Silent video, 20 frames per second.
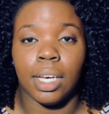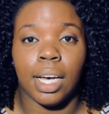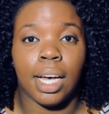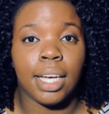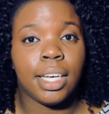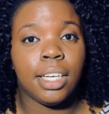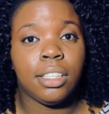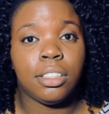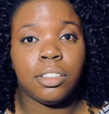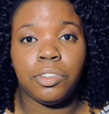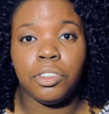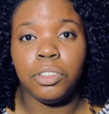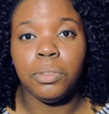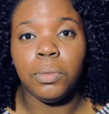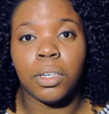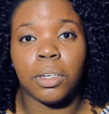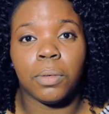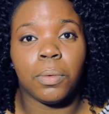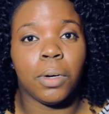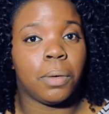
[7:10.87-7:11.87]
I guess if you
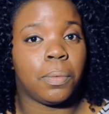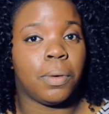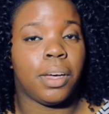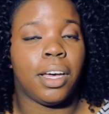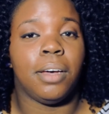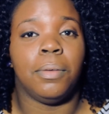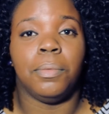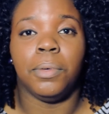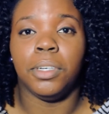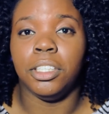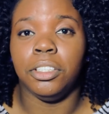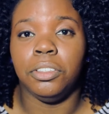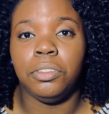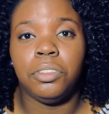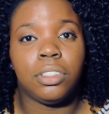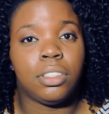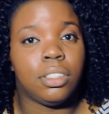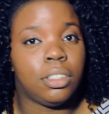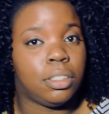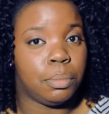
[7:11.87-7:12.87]
want to work with A1, you
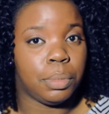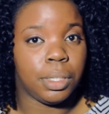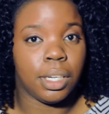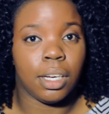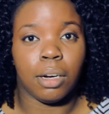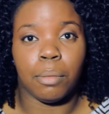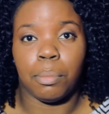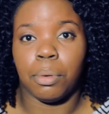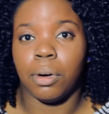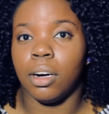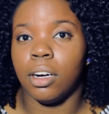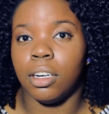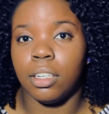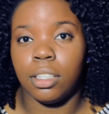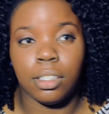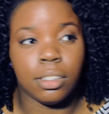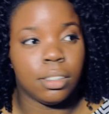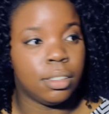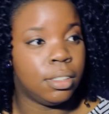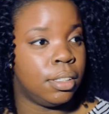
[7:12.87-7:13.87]
just need to be at a
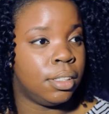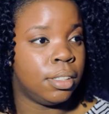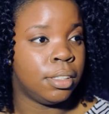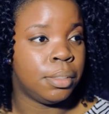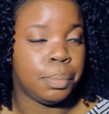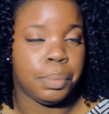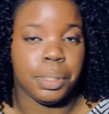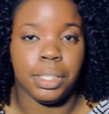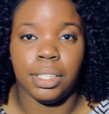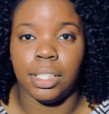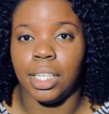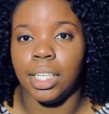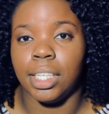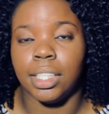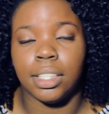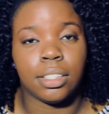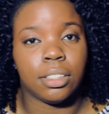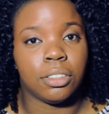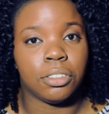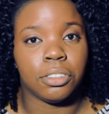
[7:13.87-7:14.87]
party, be
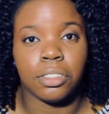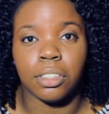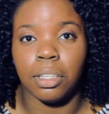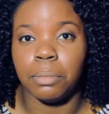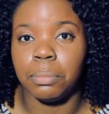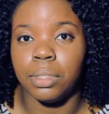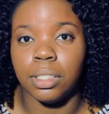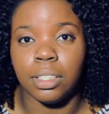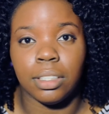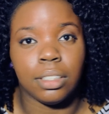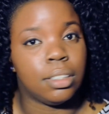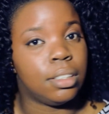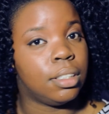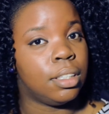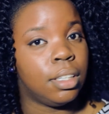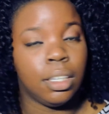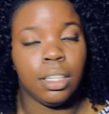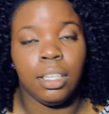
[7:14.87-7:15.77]
dancing or something, and